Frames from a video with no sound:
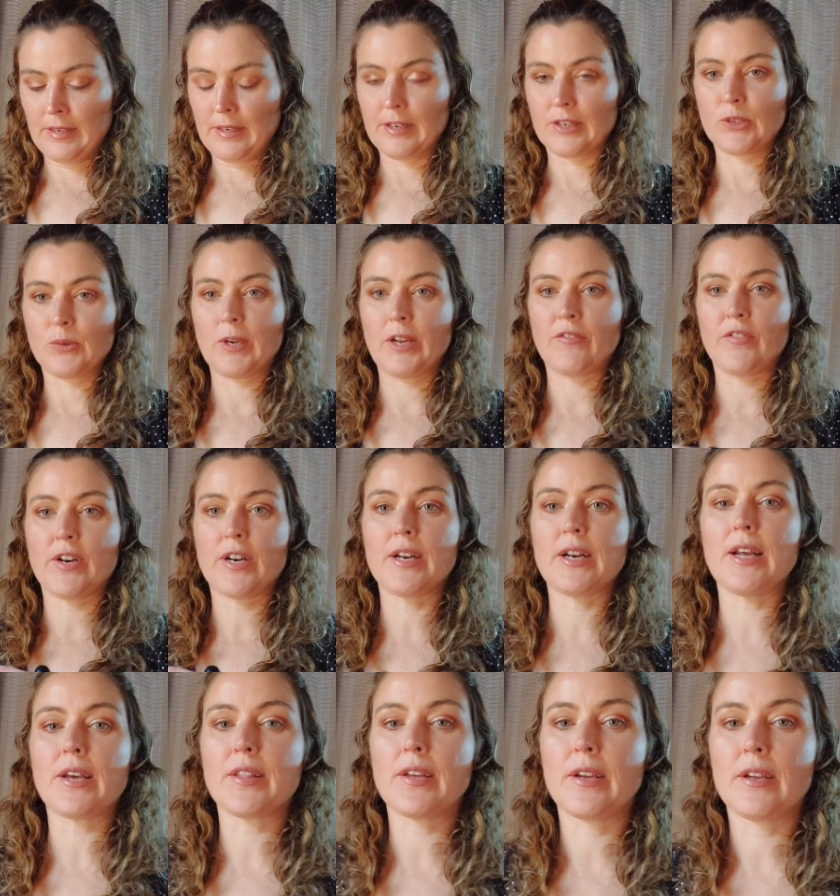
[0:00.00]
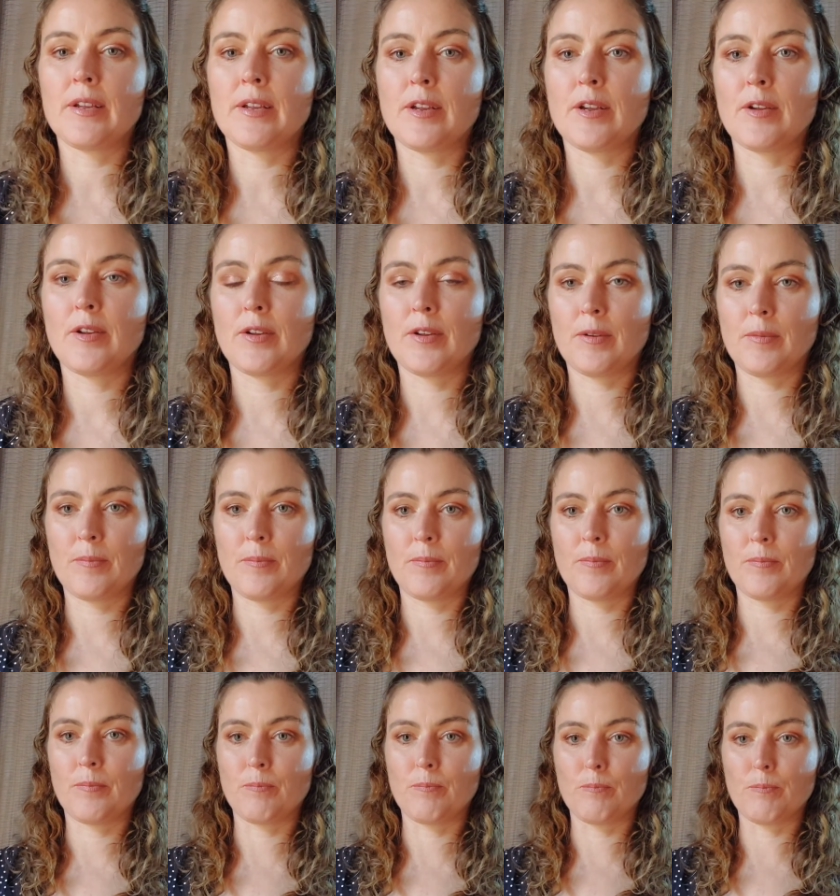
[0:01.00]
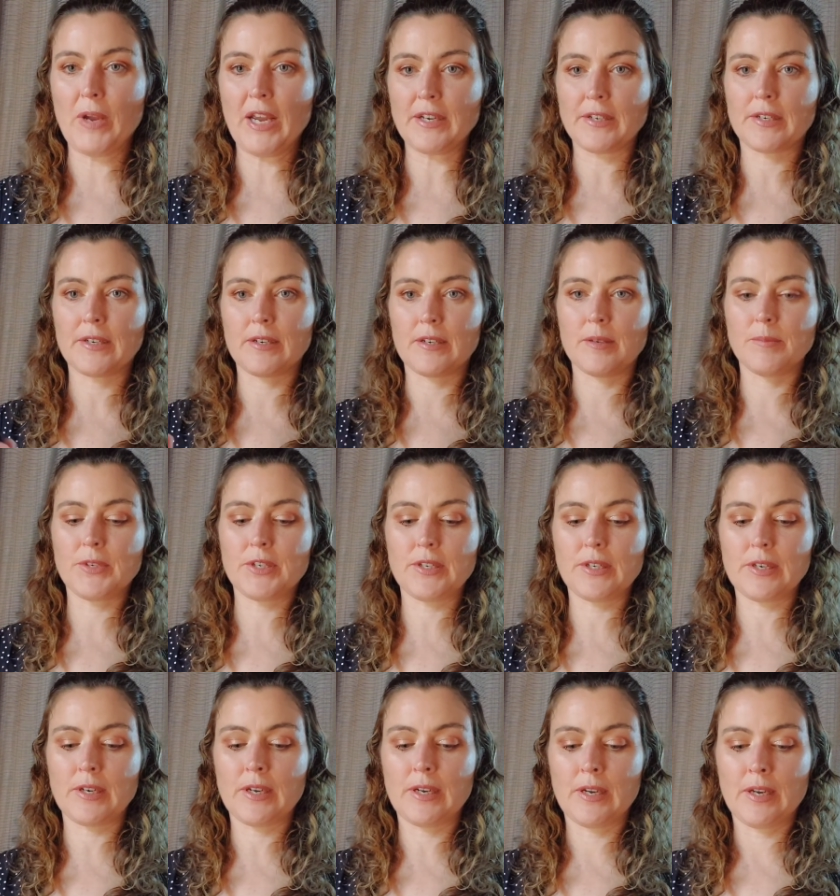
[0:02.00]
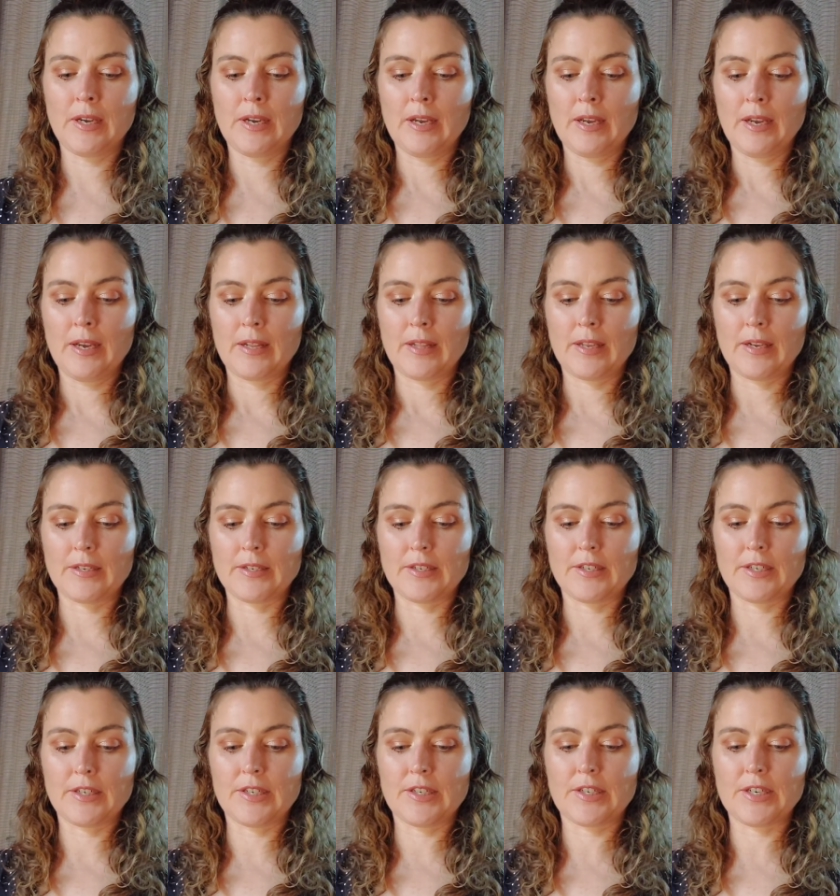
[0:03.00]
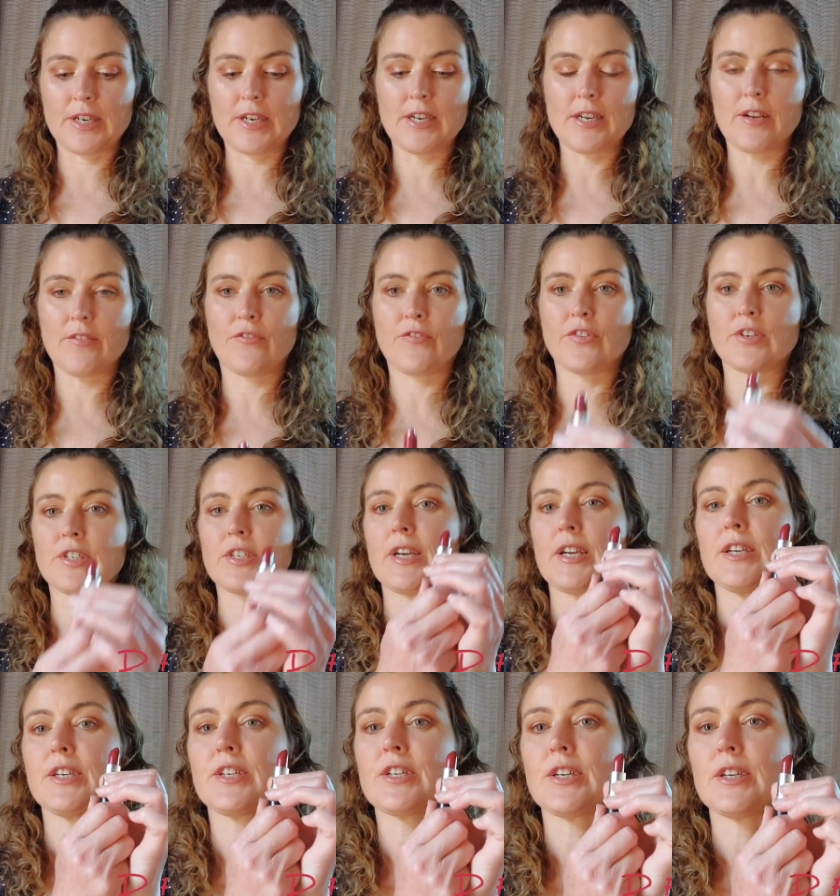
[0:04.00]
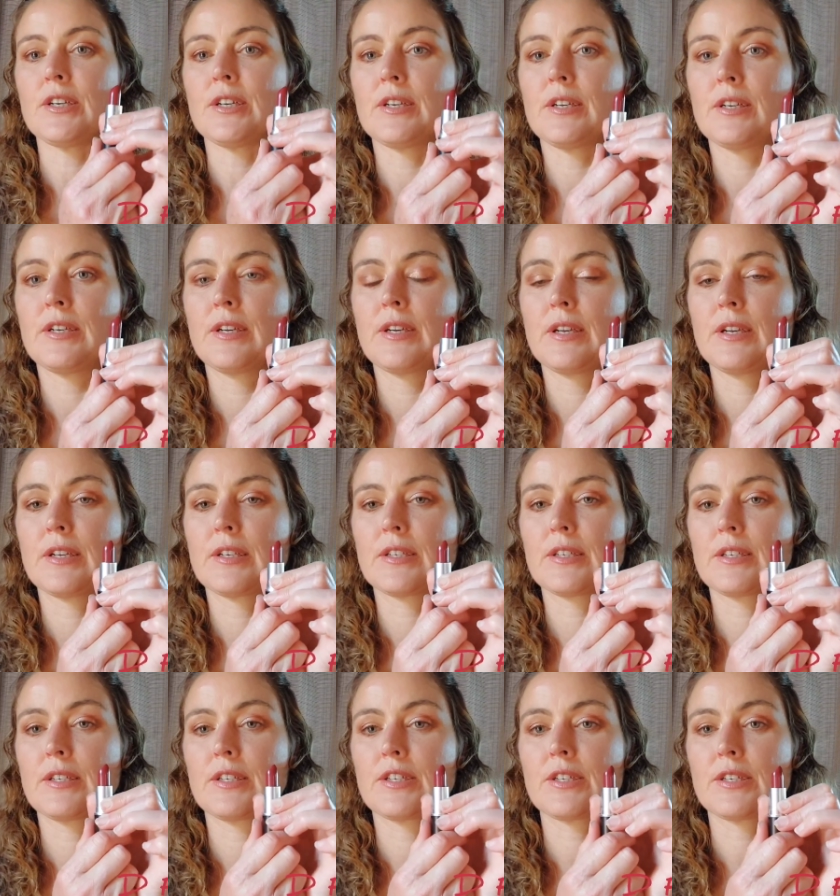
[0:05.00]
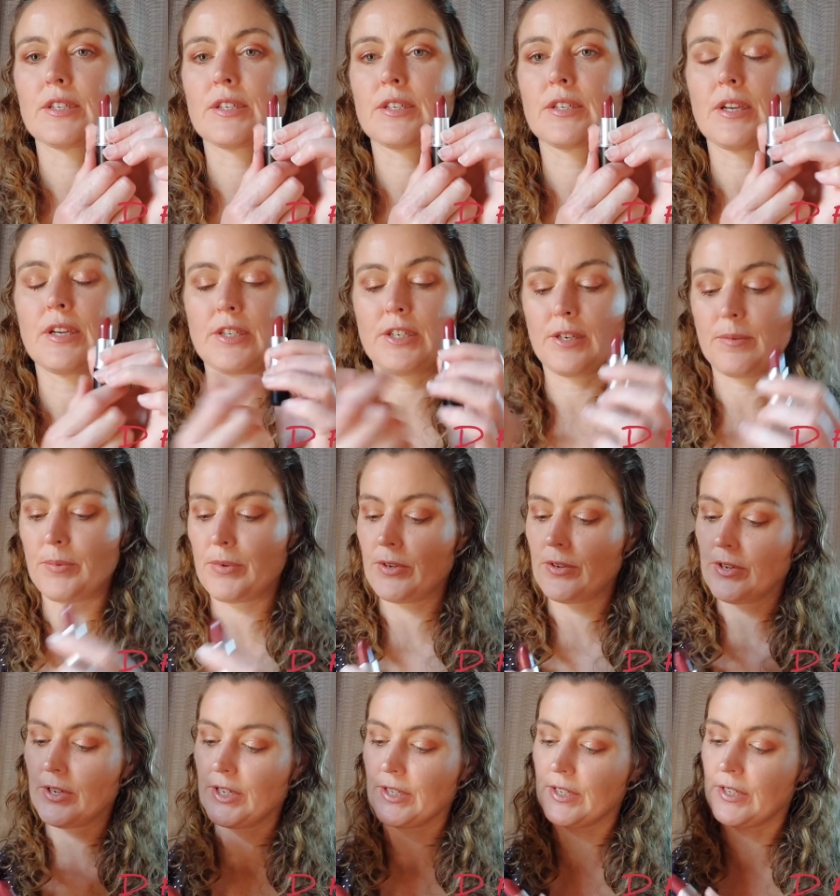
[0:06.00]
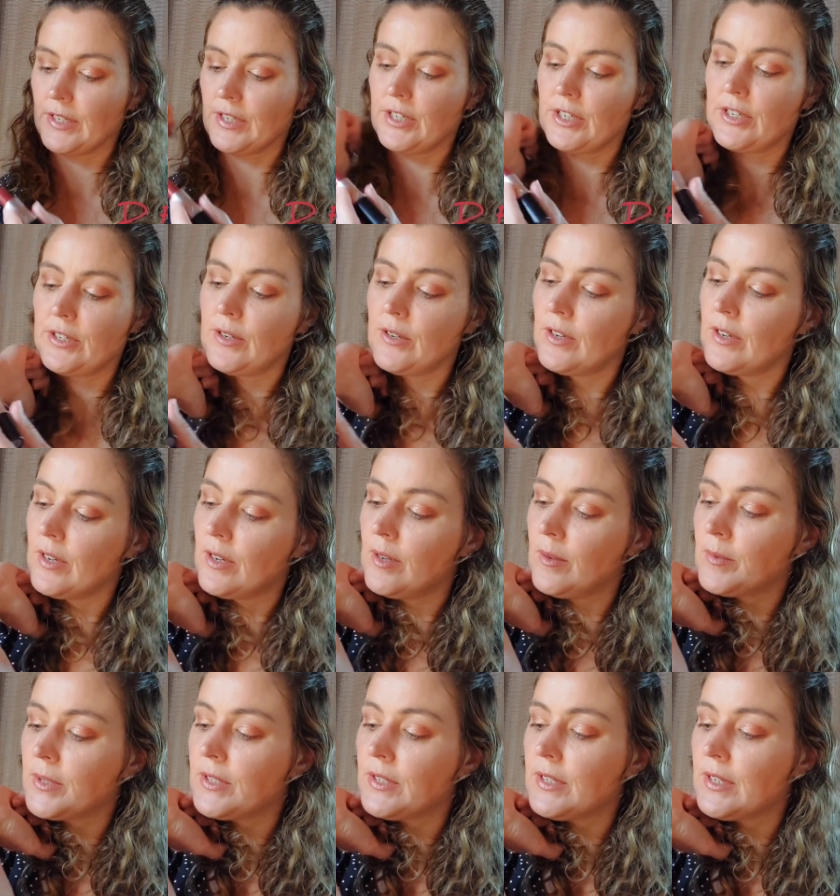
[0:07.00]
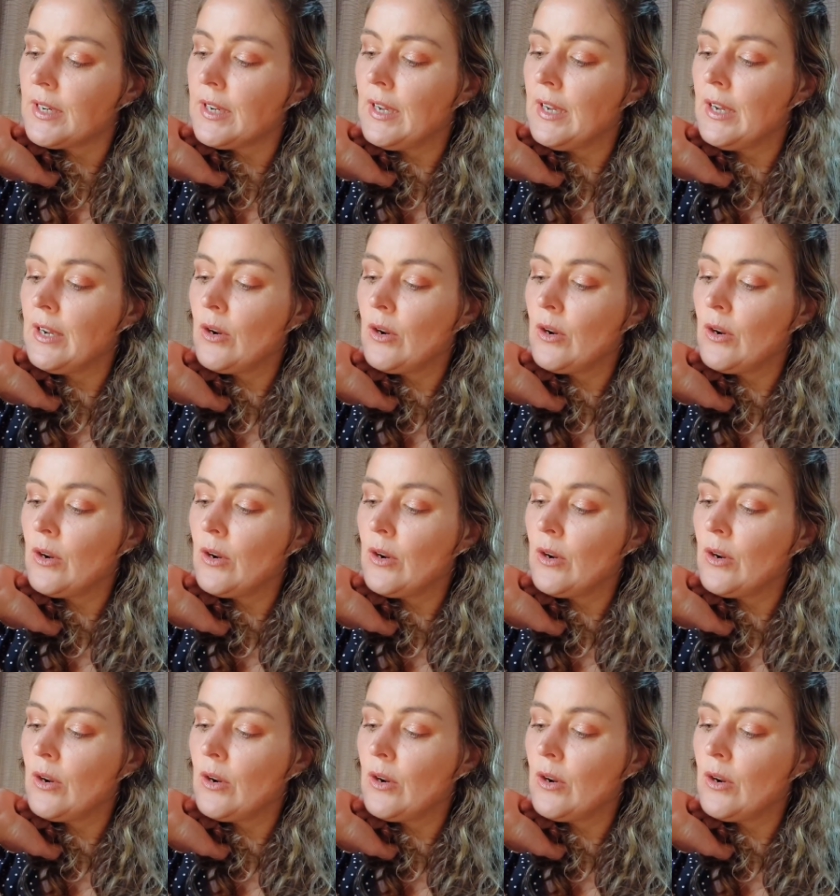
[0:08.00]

Next we have another matte lipstick. That is D for Danger. Isn't it just such a pretty lipstick?